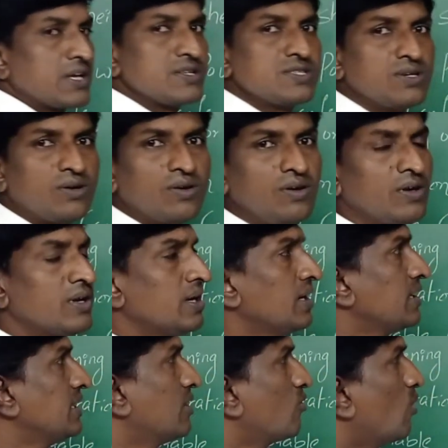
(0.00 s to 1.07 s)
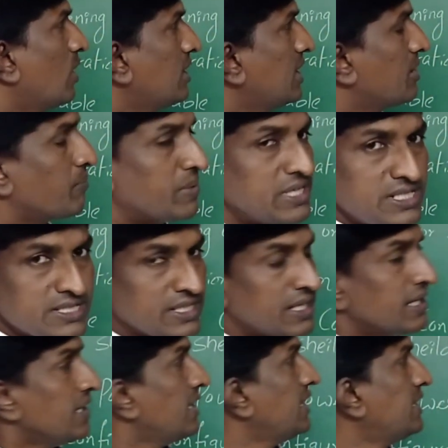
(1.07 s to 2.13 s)
So then what happens?
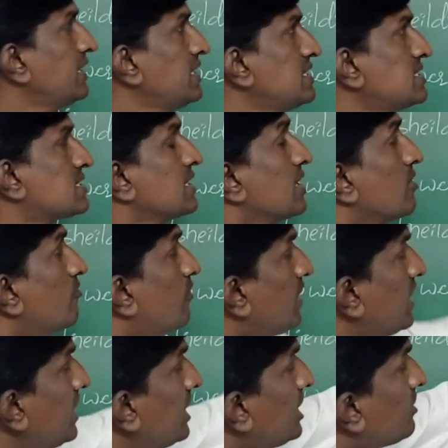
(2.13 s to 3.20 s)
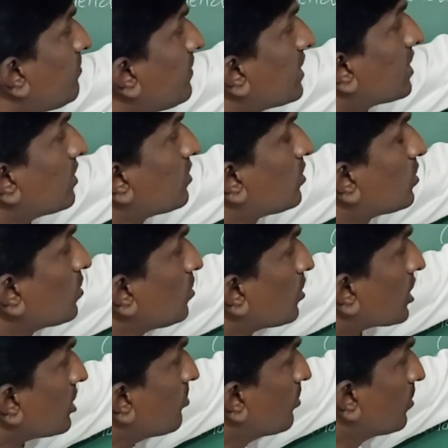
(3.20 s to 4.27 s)
It is very difficult to
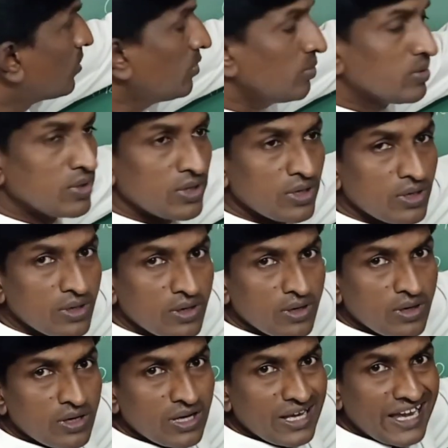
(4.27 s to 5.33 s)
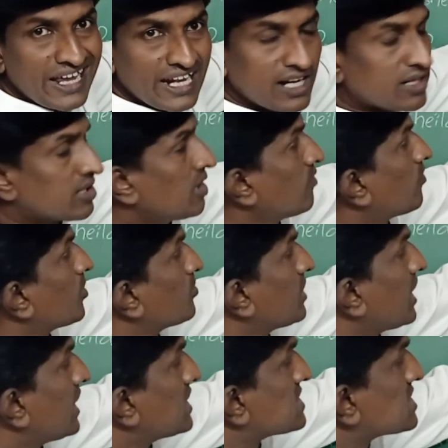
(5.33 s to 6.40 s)
remove electron from
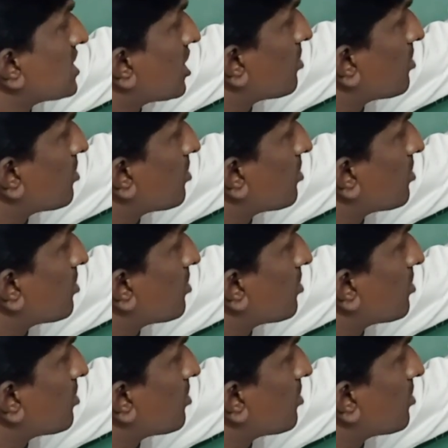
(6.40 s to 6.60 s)
the S